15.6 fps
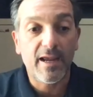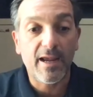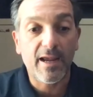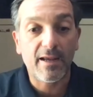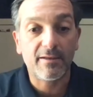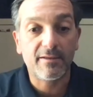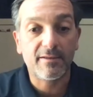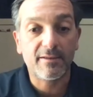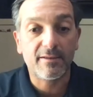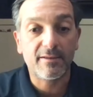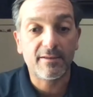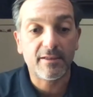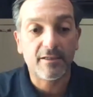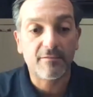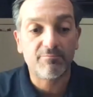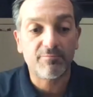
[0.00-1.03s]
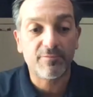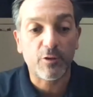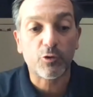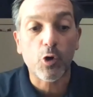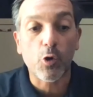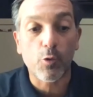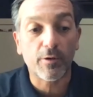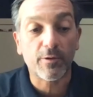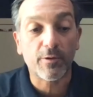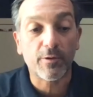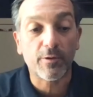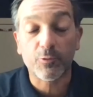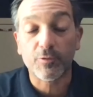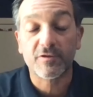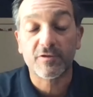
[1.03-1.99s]
And they're going
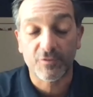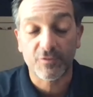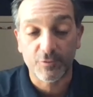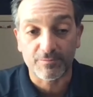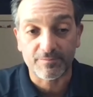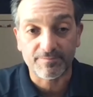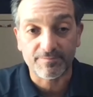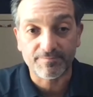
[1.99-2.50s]
through it too.